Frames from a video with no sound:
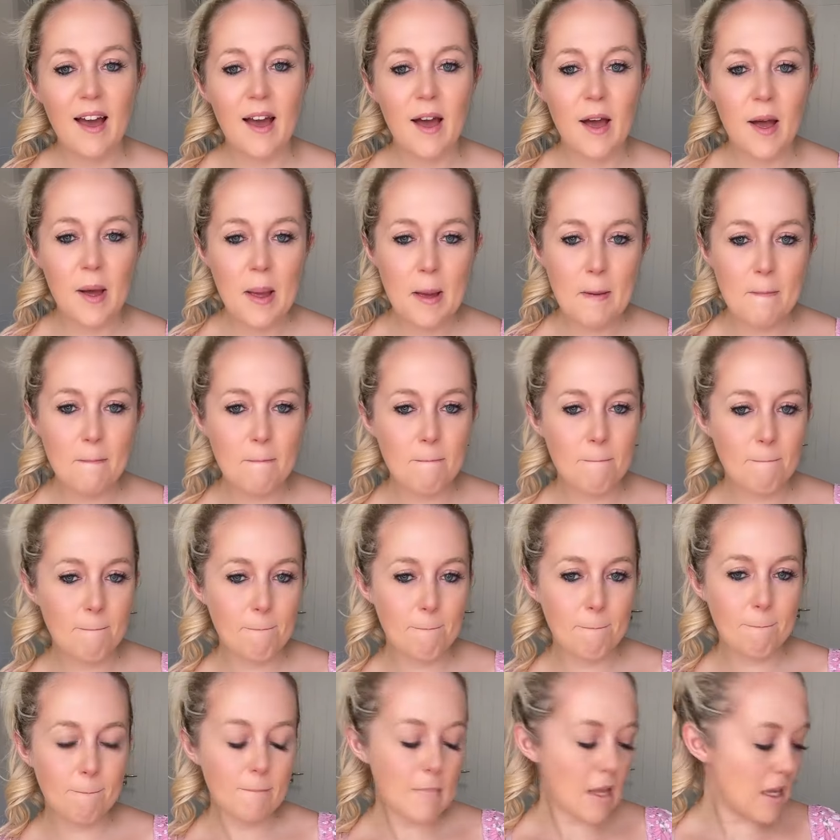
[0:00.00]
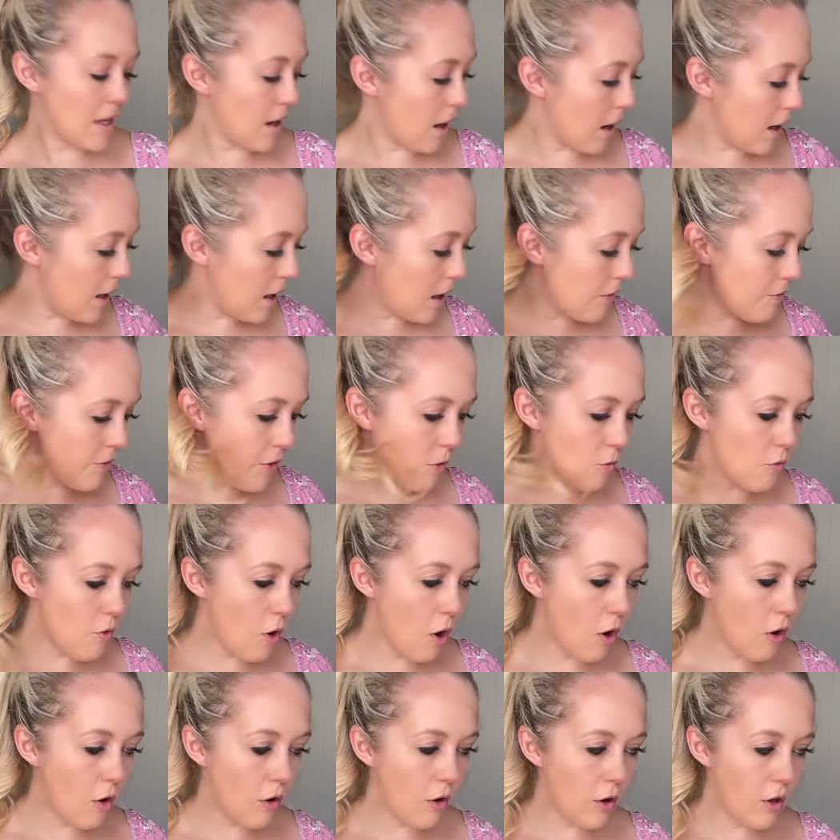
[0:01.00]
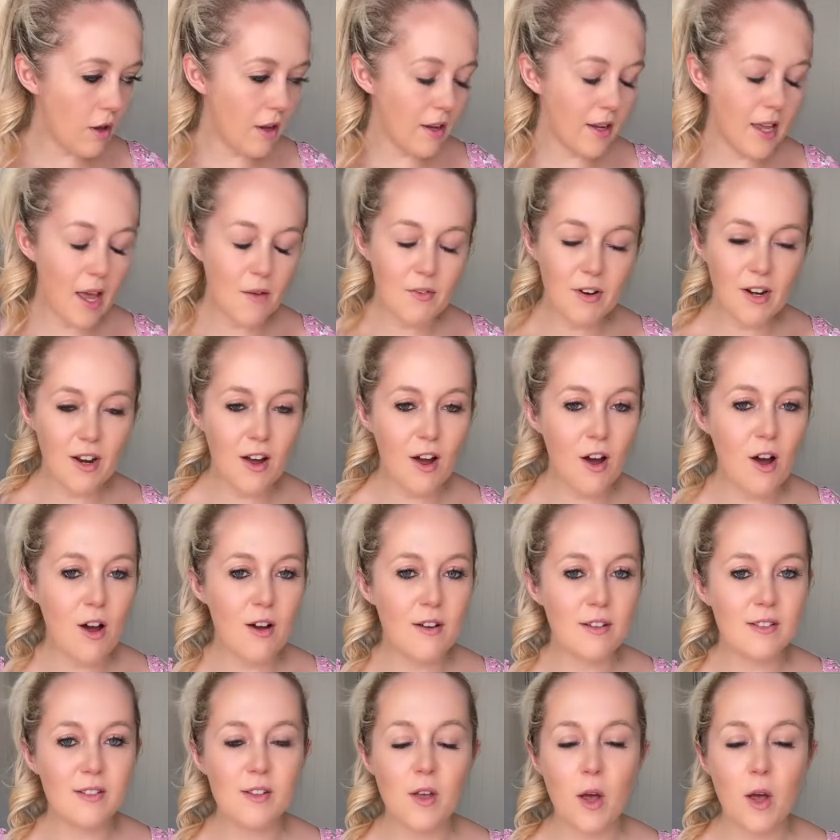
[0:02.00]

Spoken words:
Yeah, I love The Rock and Kevin Hart,